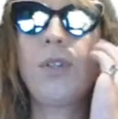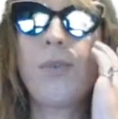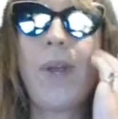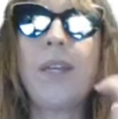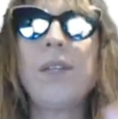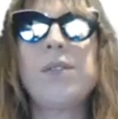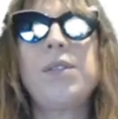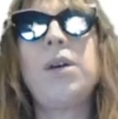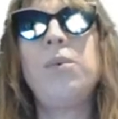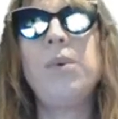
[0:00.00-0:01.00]
rankings.
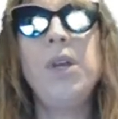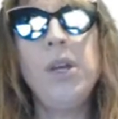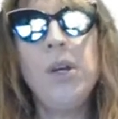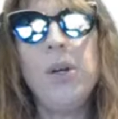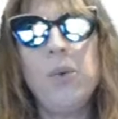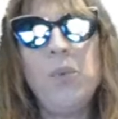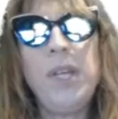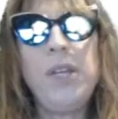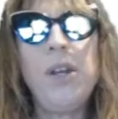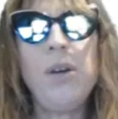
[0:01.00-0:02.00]
Now
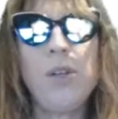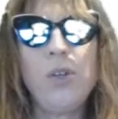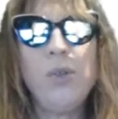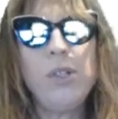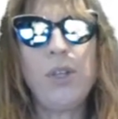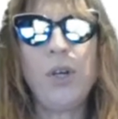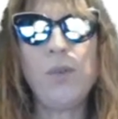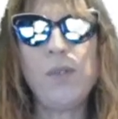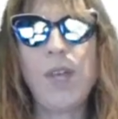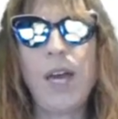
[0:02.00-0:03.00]
we know Google
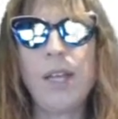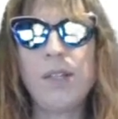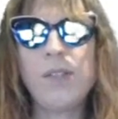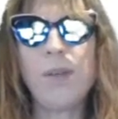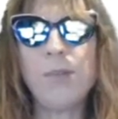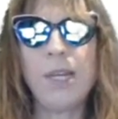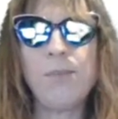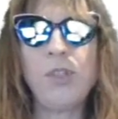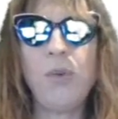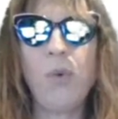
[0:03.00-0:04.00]
knows that
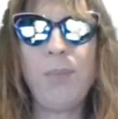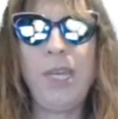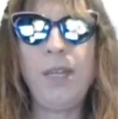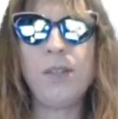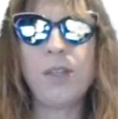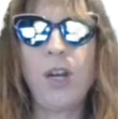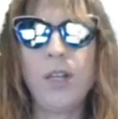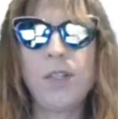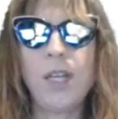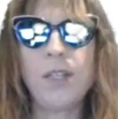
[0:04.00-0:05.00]
sometimes you repeat
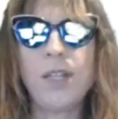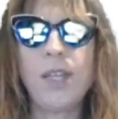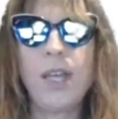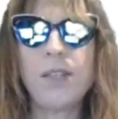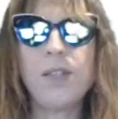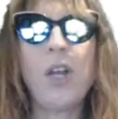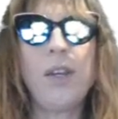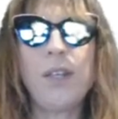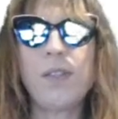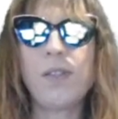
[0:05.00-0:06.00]
content, and that's
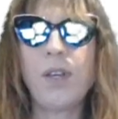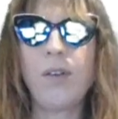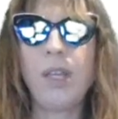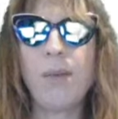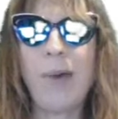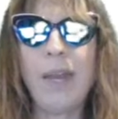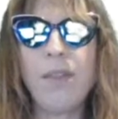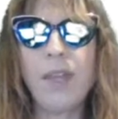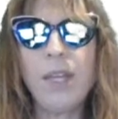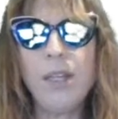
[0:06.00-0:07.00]
not necessarily a bad
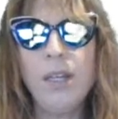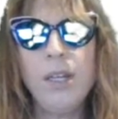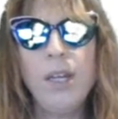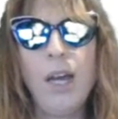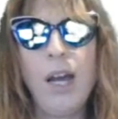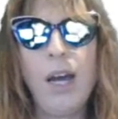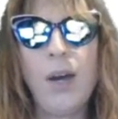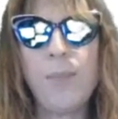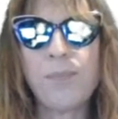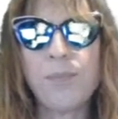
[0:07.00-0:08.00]
thing.
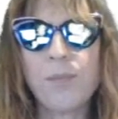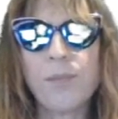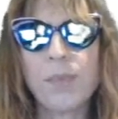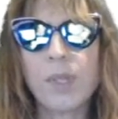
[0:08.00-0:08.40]
Um,